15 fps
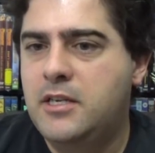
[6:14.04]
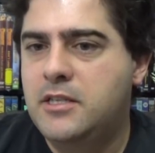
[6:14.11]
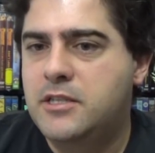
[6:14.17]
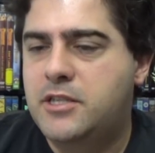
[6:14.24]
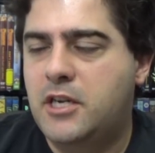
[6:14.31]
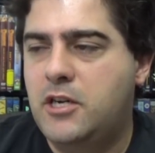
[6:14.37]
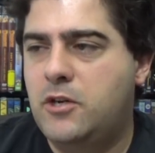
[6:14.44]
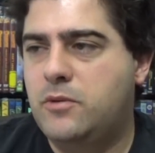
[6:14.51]

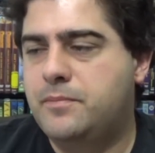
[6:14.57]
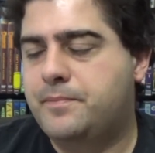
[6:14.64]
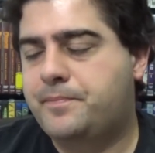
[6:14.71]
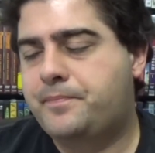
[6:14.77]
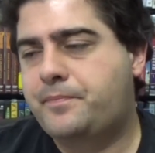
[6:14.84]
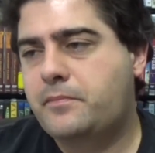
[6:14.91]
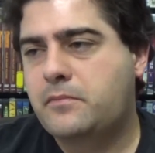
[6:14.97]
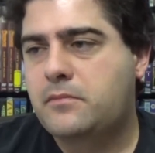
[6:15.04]
So
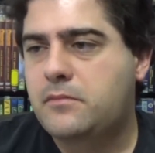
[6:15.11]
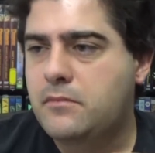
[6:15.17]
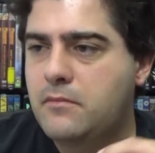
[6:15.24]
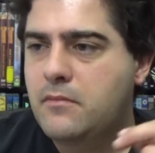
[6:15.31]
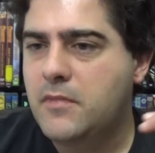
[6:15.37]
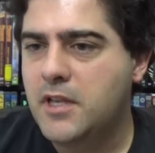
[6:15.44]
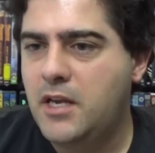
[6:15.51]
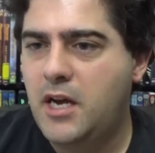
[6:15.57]

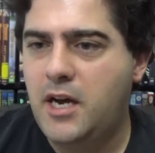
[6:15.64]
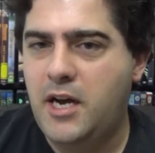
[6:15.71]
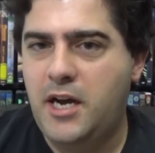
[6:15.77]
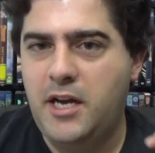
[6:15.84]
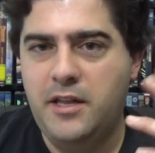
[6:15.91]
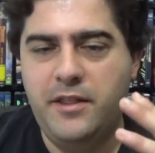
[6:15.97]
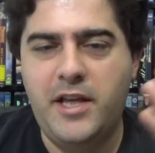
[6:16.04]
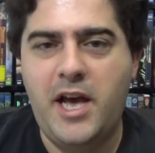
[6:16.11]

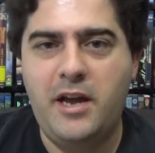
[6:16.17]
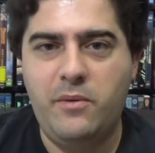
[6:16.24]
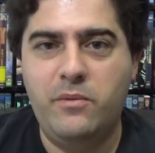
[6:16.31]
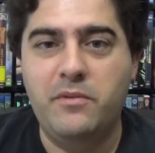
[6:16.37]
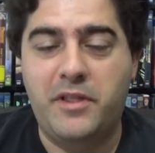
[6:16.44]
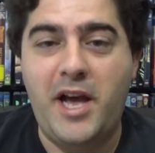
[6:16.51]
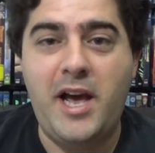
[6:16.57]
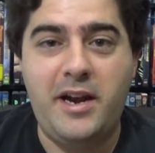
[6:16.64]
that
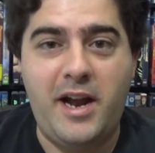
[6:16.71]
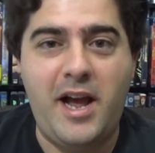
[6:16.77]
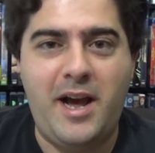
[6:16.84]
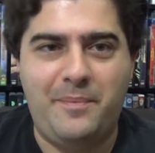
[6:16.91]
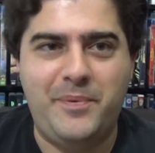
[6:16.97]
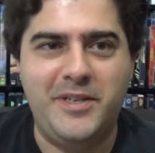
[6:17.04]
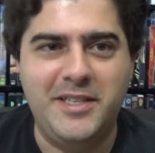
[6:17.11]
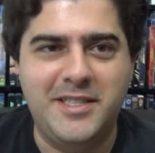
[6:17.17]

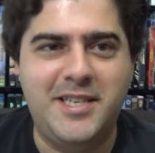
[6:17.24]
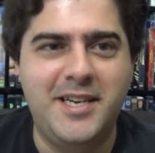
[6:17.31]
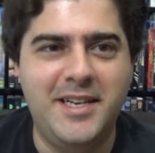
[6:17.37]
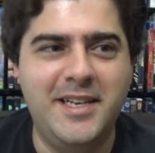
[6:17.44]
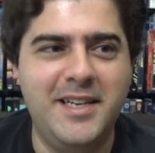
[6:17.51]
happened,